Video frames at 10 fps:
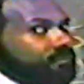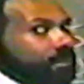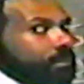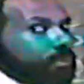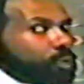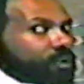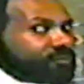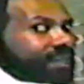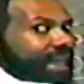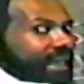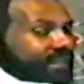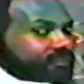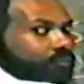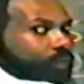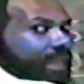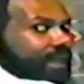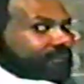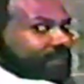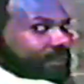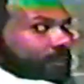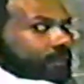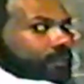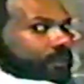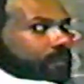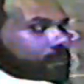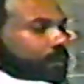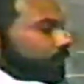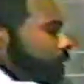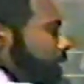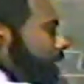from the 0.5 we have there, we